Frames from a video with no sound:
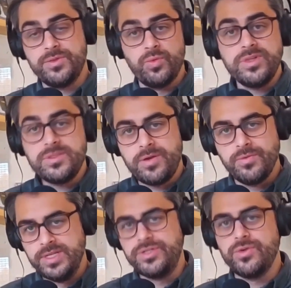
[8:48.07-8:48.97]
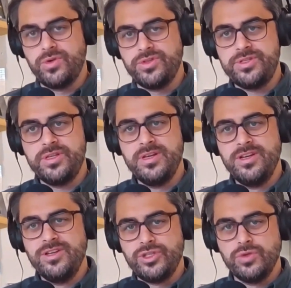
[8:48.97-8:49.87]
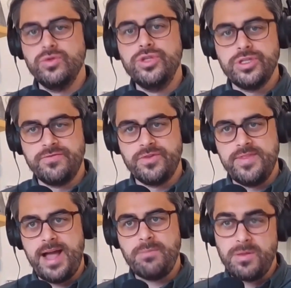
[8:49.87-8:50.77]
So what is my resource solution for that?